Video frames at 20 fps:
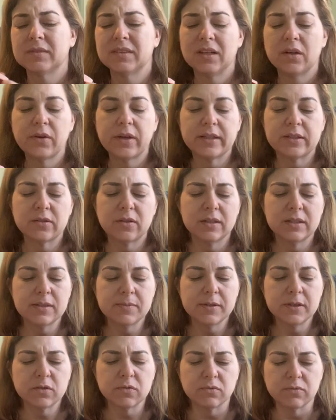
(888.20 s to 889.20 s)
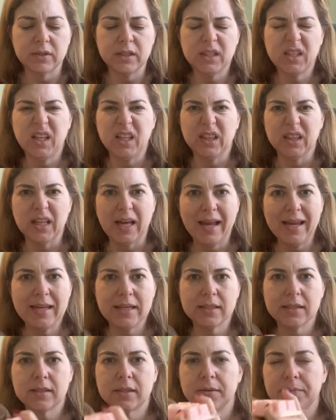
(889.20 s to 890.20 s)
Okay, so this smells really
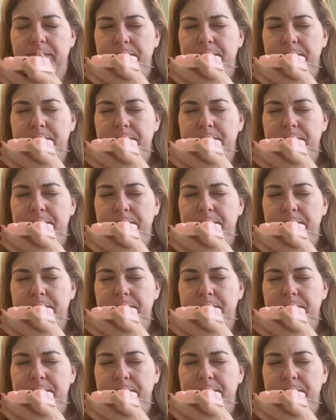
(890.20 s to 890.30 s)
light.